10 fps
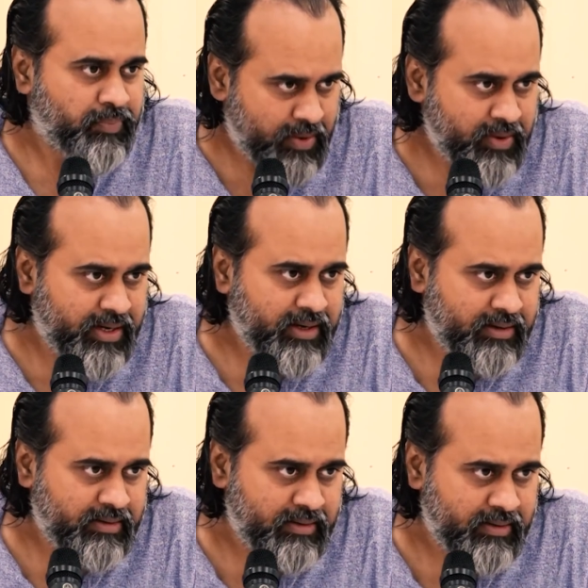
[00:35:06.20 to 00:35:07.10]
Are you getting
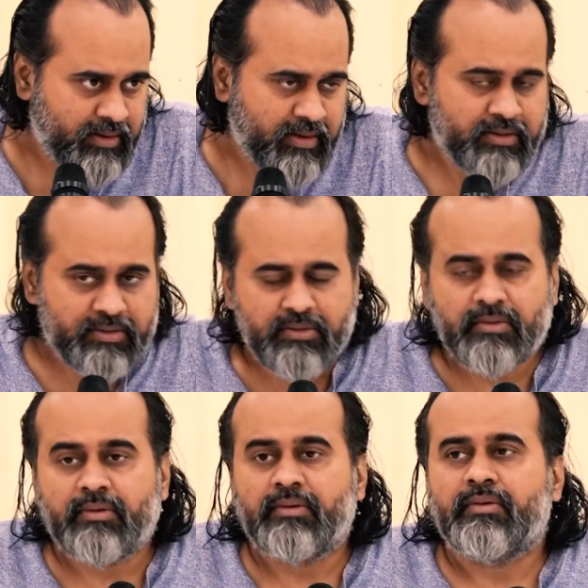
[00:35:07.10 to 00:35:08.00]
it?
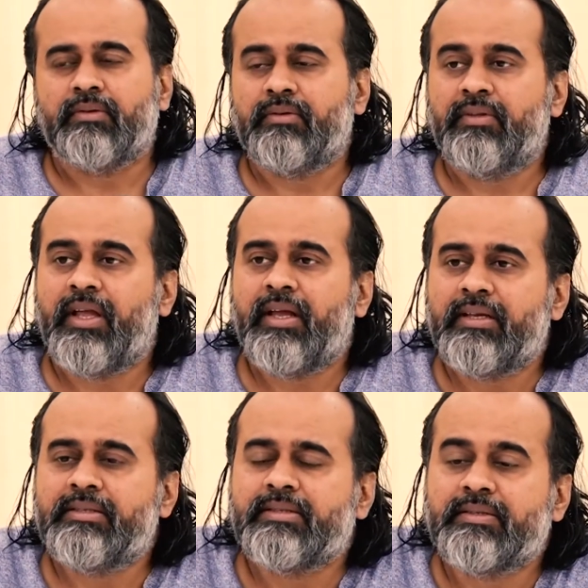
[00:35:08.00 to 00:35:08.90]
So, there
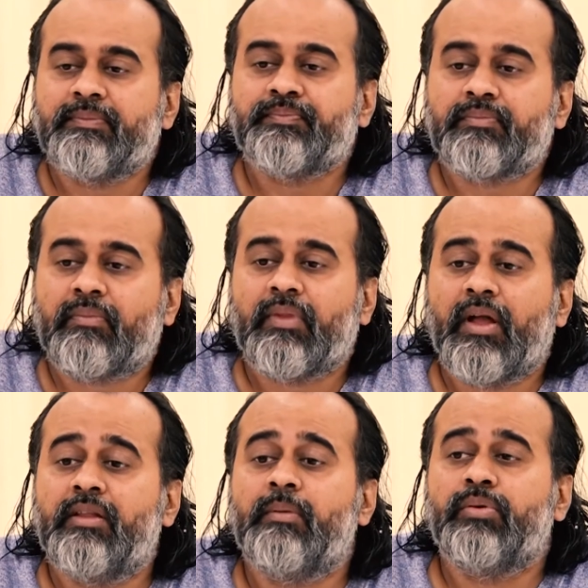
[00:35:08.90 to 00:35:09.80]
is
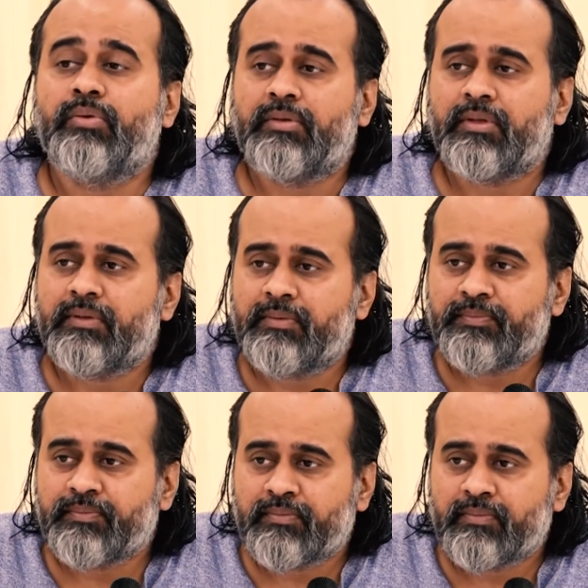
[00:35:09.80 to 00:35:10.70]
Adhibhut
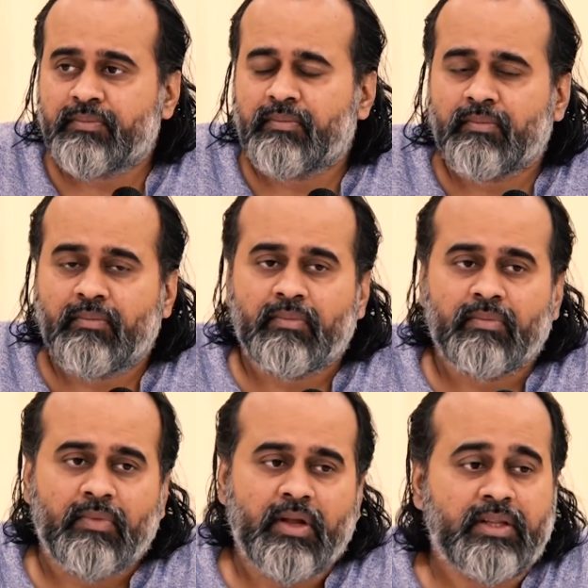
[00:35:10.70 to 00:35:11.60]

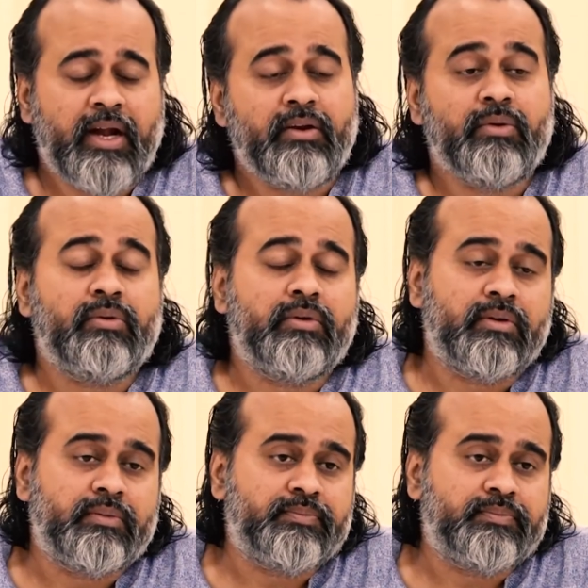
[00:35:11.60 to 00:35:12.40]
that you could